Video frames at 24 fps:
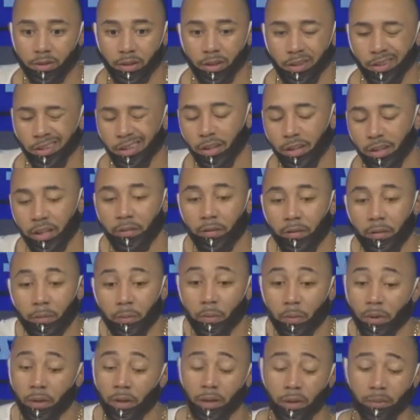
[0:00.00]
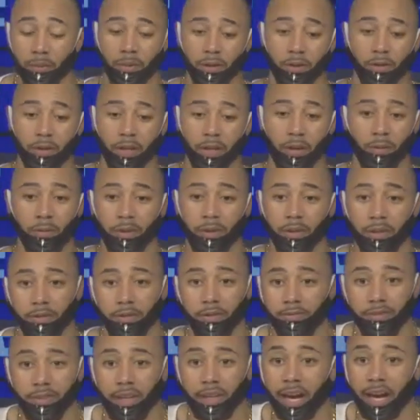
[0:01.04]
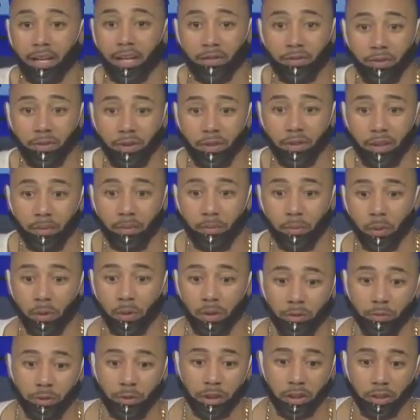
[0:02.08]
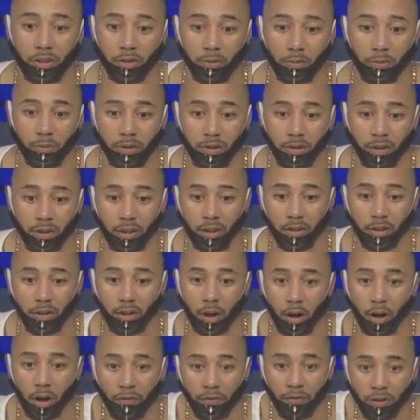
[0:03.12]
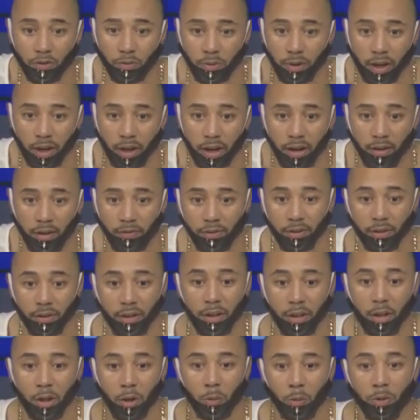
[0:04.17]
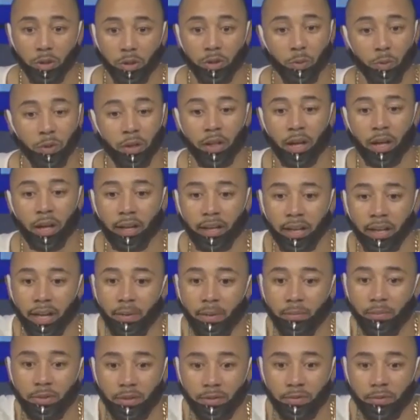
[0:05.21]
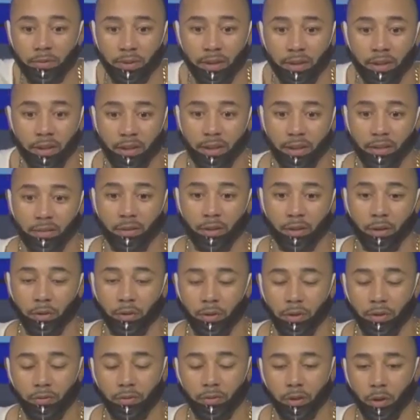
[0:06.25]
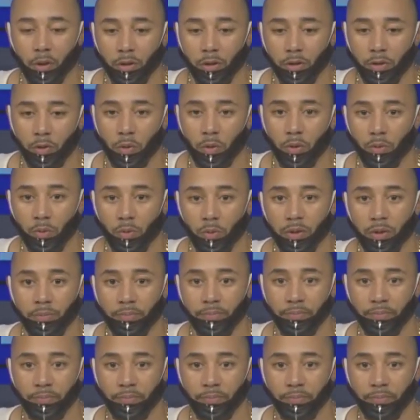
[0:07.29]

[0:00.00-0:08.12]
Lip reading: He only gave up one. I mean, you can't really ask for anything more, especially with the offense we have. We should win a lot of games if you know, they're only scoring one.